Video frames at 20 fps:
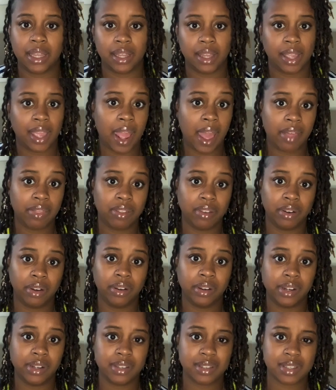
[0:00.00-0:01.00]
a catheter
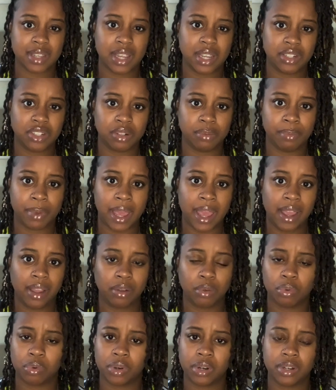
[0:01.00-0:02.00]
inside your back
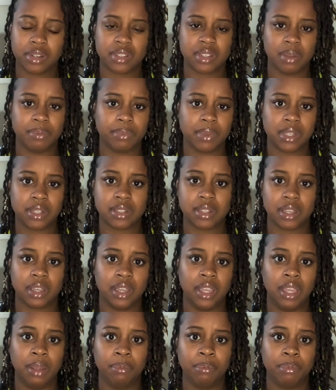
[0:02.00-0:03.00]
or something to
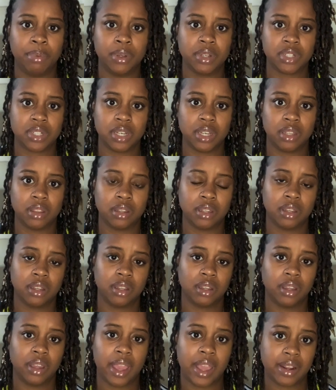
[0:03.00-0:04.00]
keep pushing
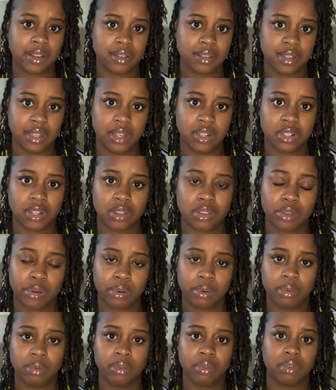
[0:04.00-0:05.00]
the anesthesia
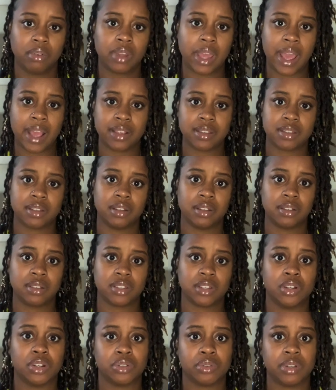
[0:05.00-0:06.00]
through as the
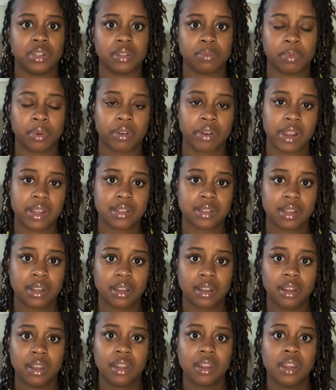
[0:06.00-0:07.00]
surgery is progressing.
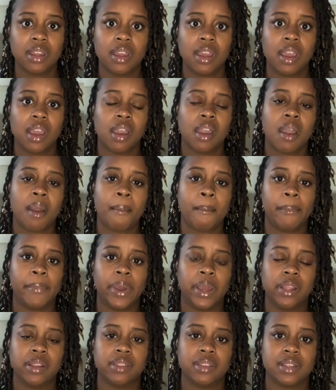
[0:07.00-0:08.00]

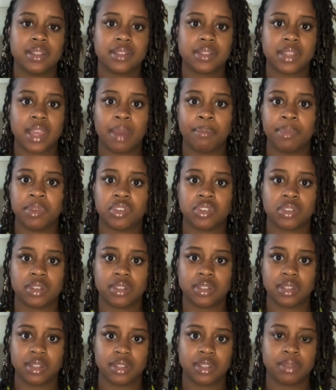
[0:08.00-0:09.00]
But this time it's
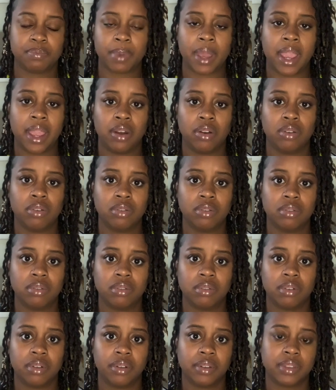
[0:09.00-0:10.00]
just a spinal
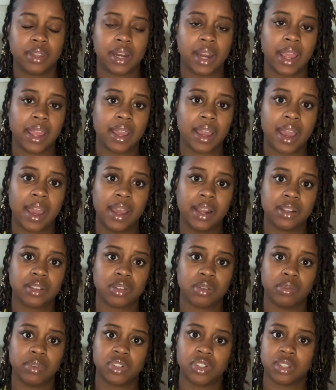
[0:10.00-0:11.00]
that I got,
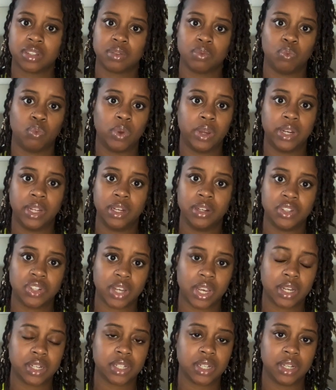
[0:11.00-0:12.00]
so it's just one
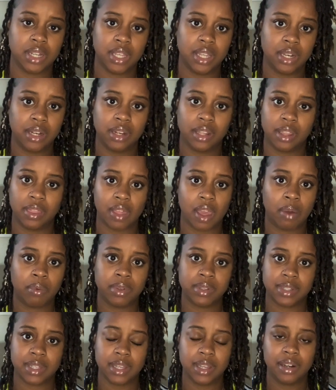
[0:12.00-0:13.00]
injection in, and that
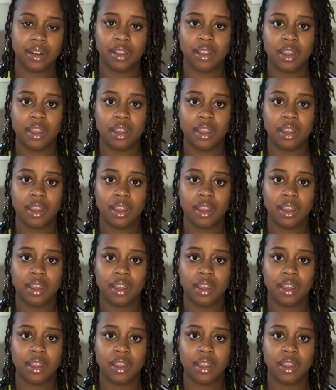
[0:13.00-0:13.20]
was it.